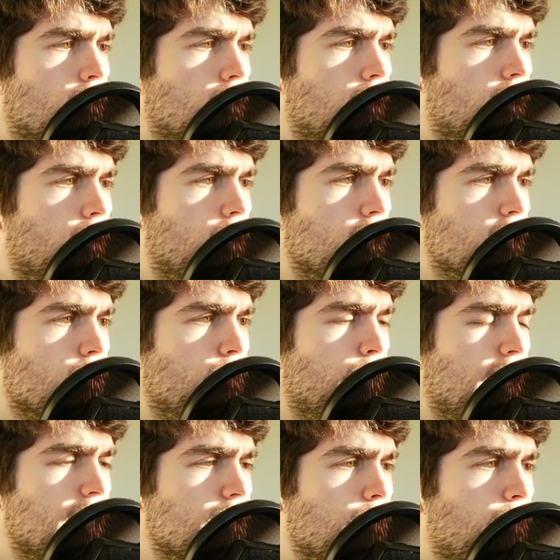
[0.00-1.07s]
Okay, so
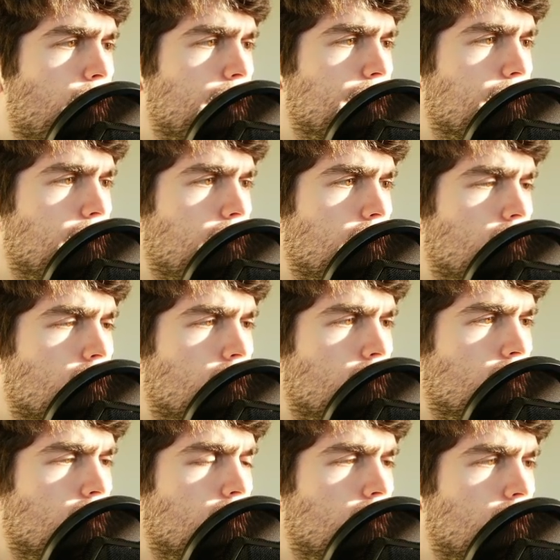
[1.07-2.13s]
base pointer.
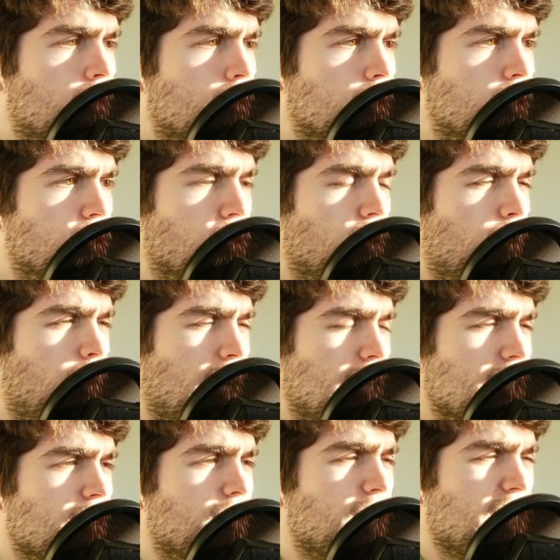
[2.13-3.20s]
So the base
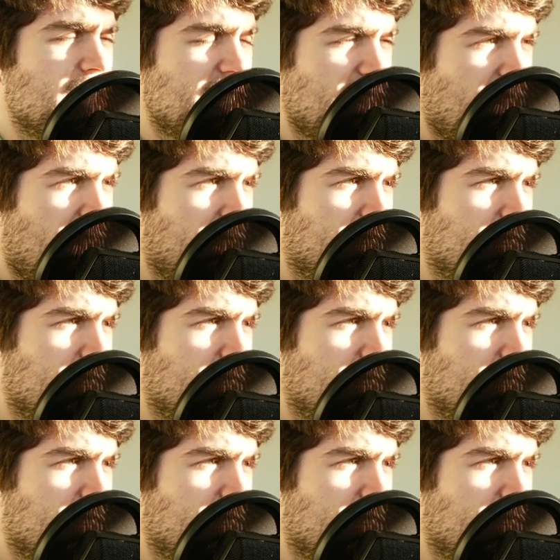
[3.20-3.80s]
of the stack.